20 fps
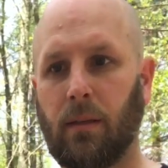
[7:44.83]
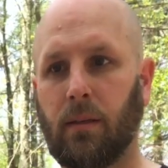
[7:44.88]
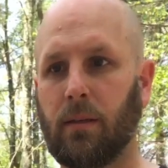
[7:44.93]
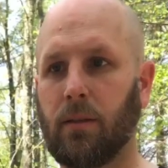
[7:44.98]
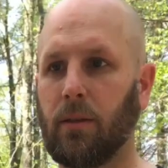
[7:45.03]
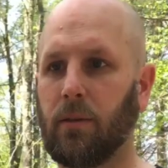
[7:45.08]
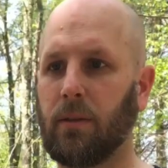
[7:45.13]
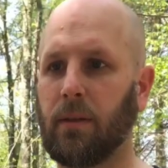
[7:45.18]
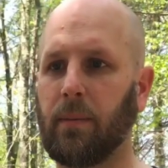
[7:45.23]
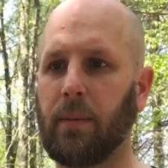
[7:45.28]

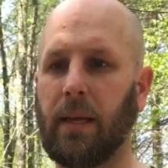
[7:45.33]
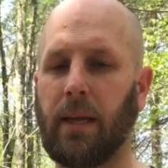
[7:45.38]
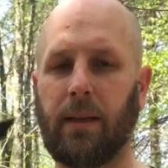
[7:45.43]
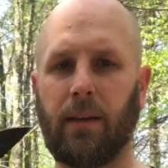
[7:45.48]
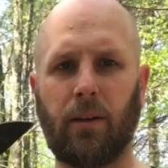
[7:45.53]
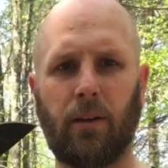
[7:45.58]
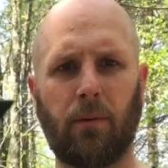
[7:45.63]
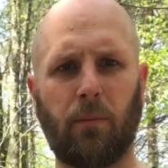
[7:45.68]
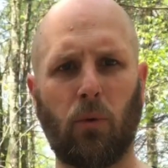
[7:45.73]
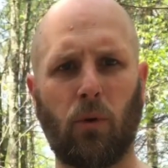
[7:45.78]
So some of that,
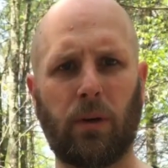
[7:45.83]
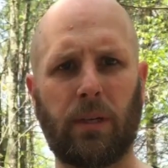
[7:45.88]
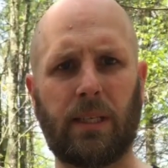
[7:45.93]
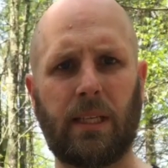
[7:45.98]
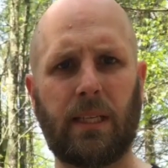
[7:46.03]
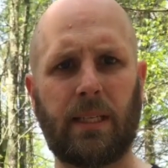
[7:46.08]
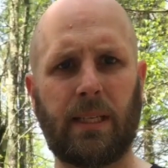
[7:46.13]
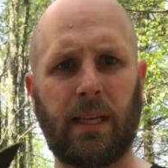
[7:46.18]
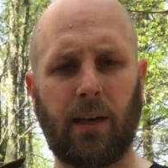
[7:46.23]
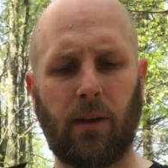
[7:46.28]
you know, more
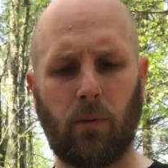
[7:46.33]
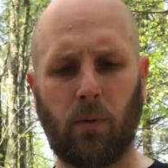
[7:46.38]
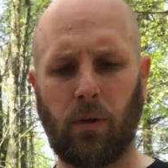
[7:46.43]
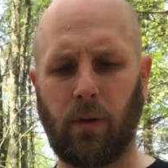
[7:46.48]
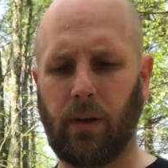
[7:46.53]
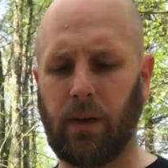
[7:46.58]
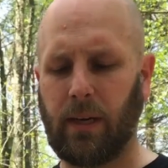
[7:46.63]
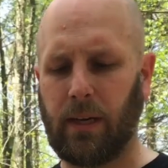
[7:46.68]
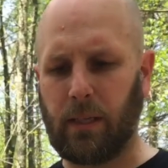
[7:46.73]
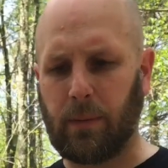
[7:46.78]
detail
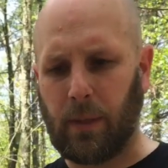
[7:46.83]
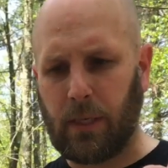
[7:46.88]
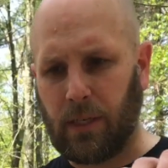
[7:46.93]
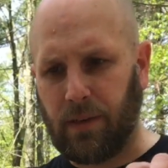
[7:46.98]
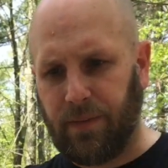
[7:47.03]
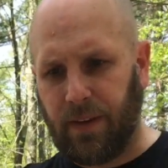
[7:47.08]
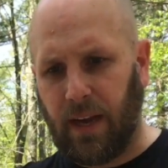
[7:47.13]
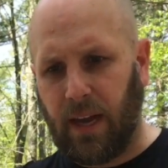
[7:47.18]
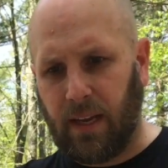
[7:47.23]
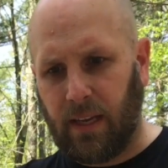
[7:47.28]
work, and
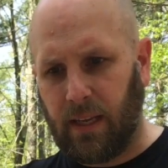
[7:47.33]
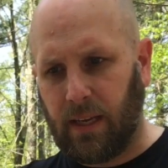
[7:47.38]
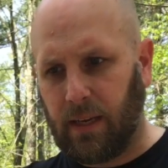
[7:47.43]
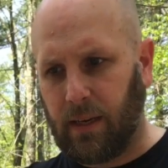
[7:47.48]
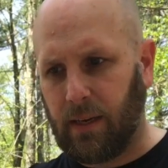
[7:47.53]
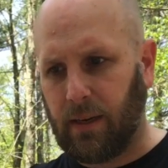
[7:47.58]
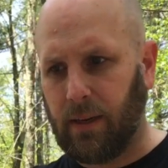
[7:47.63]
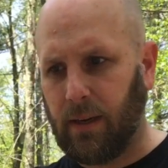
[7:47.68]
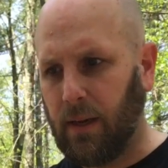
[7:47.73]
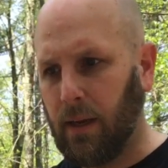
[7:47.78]
especially if I had like
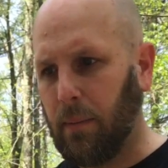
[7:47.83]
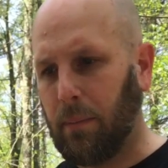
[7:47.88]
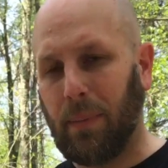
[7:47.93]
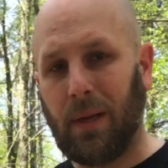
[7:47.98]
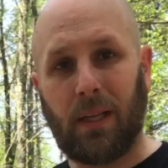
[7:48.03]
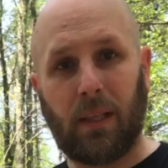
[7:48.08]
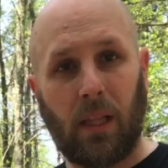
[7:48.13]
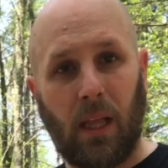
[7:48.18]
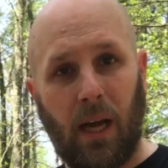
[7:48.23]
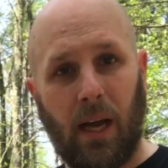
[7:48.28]
a
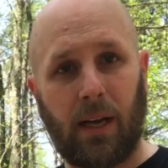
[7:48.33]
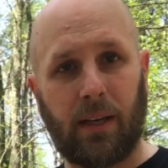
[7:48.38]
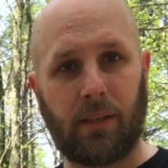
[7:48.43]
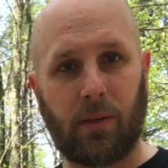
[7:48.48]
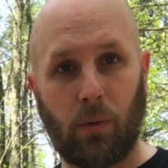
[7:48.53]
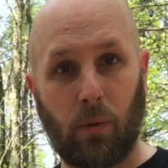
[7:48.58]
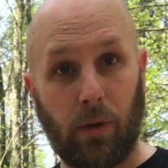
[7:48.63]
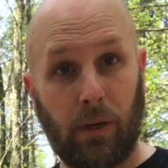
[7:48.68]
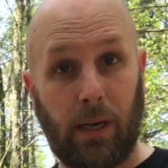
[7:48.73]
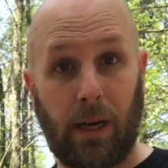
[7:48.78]
big log
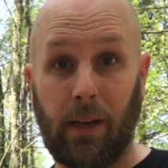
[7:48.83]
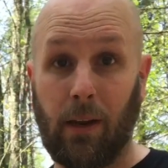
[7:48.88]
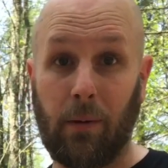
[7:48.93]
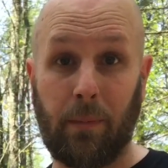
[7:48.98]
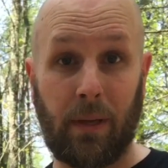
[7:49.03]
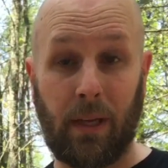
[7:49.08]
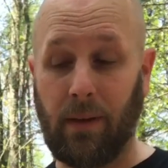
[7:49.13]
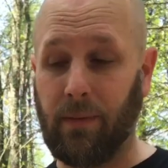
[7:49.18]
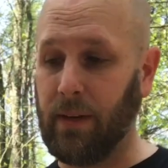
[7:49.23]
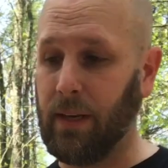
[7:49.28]
to work on, that'd
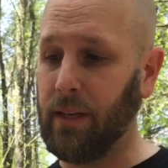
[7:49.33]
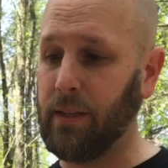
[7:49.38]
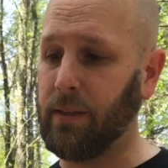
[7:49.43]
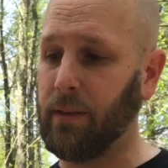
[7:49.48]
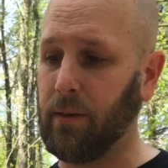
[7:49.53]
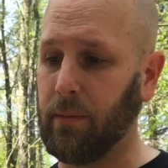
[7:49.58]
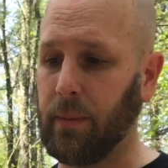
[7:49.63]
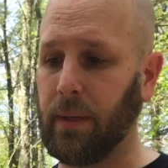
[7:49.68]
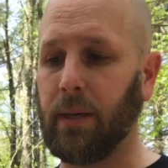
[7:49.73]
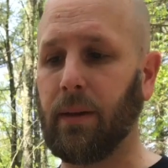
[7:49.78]
be even
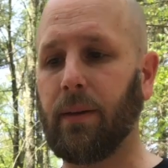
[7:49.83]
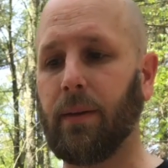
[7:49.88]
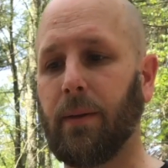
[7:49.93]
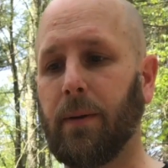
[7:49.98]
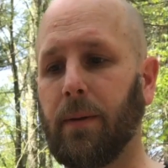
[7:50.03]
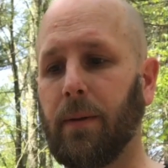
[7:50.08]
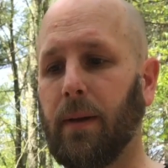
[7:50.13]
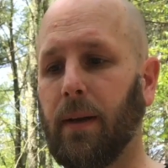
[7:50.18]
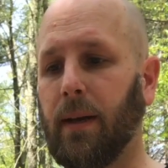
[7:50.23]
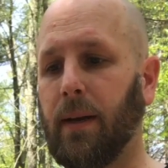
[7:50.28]
easier. But
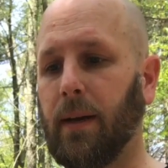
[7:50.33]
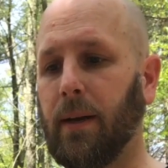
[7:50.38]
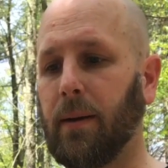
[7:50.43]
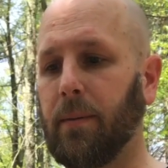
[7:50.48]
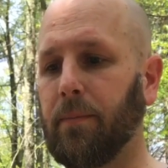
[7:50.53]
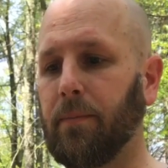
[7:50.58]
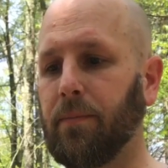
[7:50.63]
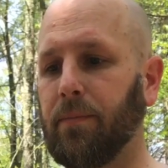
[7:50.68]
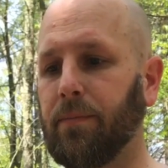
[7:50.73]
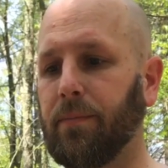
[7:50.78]

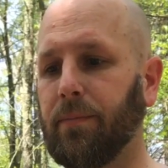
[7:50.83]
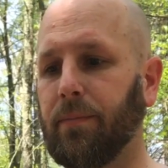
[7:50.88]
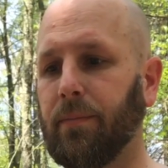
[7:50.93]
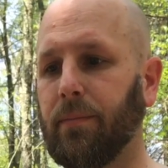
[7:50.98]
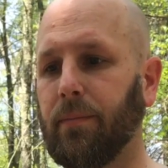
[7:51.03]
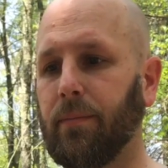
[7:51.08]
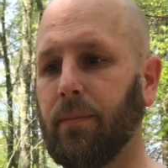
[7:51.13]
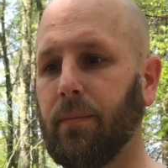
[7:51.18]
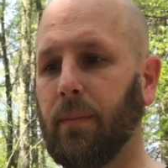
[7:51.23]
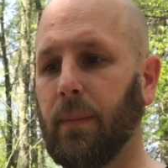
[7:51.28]
um,
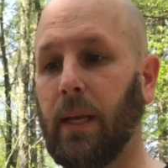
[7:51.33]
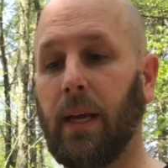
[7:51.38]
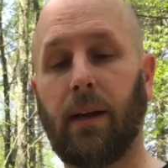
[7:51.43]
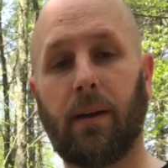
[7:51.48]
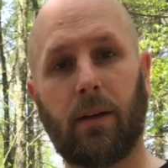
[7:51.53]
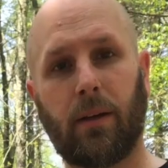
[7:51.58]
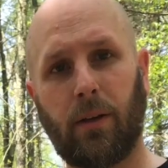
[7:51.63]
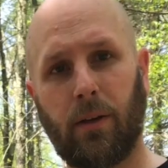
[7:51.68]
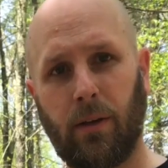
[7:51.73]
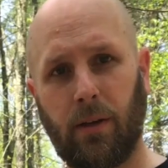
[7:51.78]

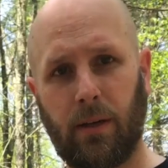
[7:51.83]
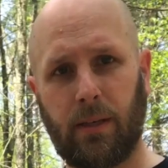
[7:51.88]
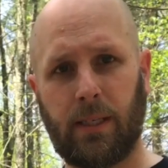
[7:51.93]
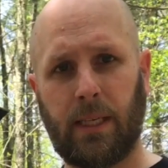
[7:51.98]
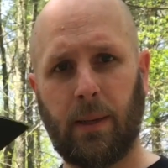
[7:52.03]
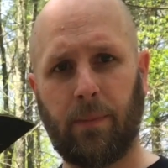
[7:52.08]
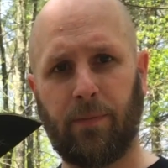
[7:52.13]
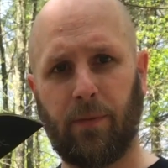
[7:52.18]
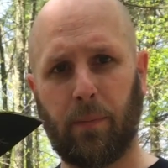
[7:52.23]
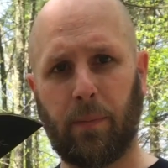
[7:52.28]
yeah, good
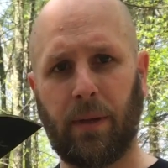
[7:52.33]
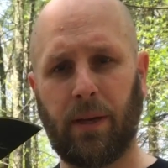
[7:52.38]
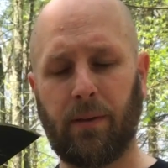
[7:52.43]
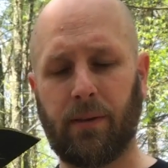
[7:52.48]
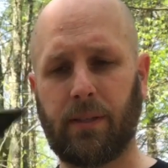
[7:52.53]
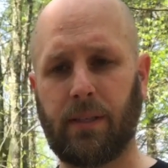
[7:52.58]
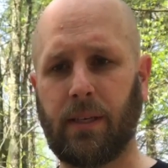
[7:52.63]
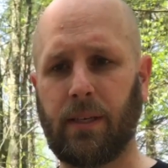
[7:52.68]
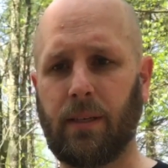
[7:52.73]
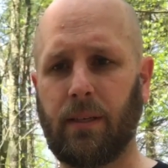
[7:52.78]
tip for
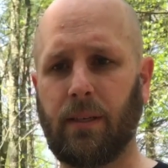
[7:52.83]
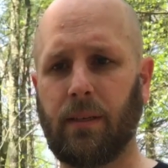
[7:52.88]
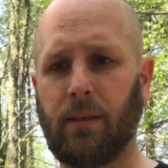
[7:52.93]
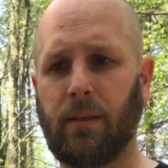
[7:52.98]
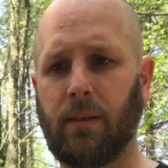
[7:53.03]
piercing.